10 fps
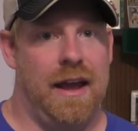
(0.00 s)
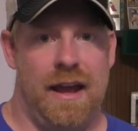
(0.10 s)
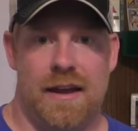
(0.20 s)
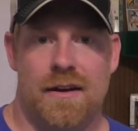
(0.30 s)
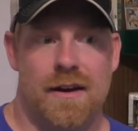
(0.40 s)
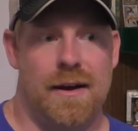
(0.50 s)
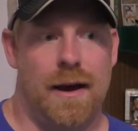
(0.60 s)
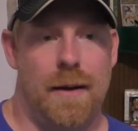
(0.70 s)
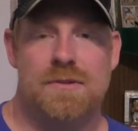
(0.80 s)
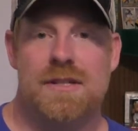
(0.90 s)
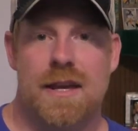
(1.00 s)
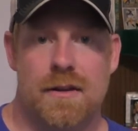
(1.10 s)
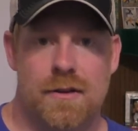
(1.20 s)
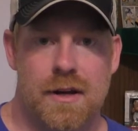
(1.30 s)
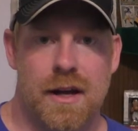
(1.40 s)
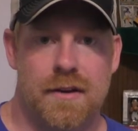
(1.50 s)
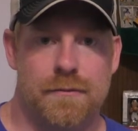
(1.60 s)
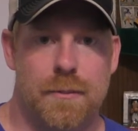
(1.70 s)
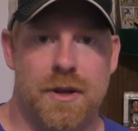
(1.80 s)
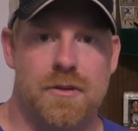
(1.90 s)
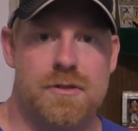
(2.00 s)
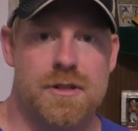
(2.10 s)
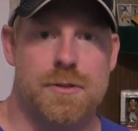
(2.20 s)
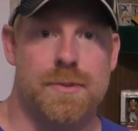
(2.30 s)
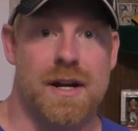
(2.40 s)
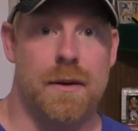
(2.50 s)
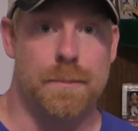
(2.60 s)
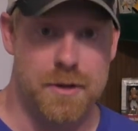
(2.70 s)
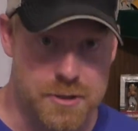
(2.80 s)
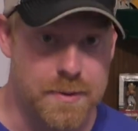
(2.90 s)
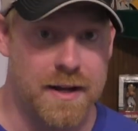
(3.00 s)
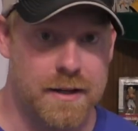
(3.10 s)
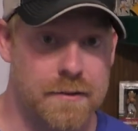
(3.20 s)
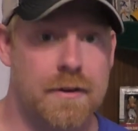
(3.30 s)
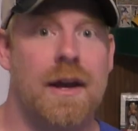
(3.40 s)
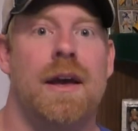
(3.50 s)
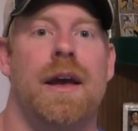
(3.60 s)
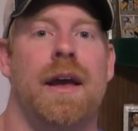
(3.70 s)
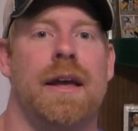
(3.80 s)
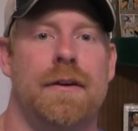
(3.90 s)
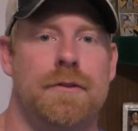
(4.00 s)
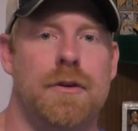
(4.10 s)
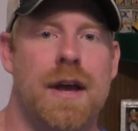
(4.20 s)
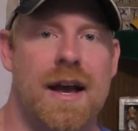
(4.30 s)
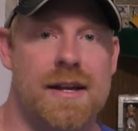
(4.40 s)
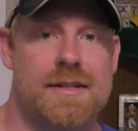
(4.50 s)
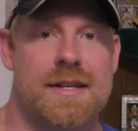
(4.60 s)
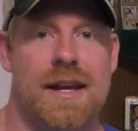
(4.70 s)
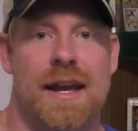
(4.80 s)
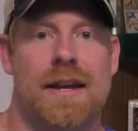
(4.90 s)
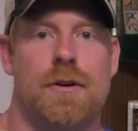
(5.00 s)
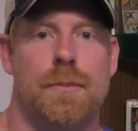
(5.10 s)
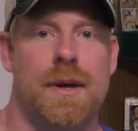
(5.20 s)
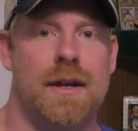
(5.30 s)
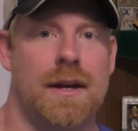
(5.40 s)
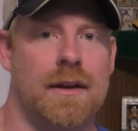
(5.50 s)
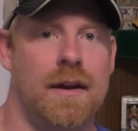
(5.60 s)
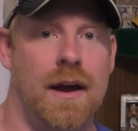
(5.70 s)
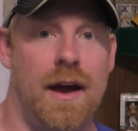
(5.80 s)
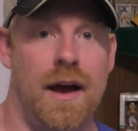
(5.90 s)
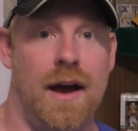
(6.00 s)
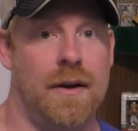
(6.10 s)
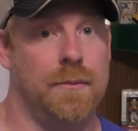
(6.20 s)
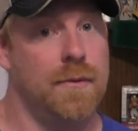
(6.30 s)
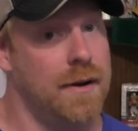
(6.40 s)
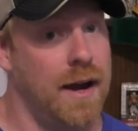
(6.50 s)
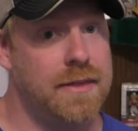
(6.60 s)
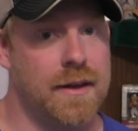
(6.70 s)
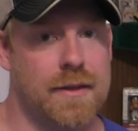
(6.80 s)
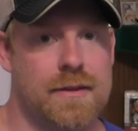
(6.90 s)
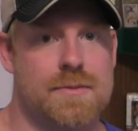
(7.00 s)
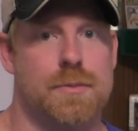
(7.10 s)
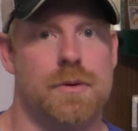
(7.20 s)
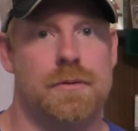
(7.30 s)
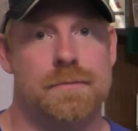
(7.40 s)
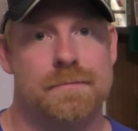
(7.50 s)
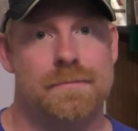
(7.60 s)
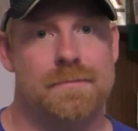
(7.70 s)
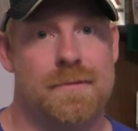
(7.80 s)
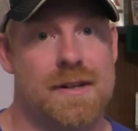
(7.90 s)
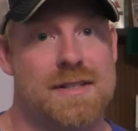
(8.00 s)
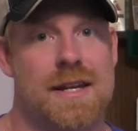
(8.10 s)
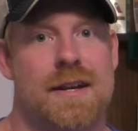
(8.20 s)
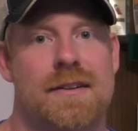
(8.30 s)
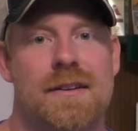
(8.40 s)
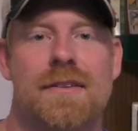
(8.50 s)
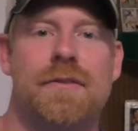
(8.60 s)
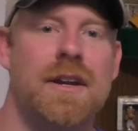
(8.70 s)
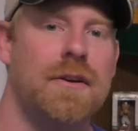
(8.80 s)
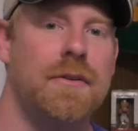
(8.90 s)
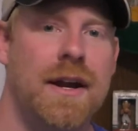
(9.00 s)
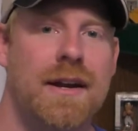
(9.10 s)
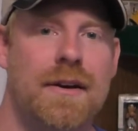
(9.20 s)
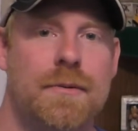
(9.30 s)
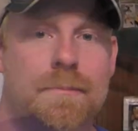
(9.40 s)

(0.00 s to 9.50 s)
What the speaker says: and I'm just going to look at it from a user's perspective and give you guys an opinion on what I think of this boot. Let's get into the video right now.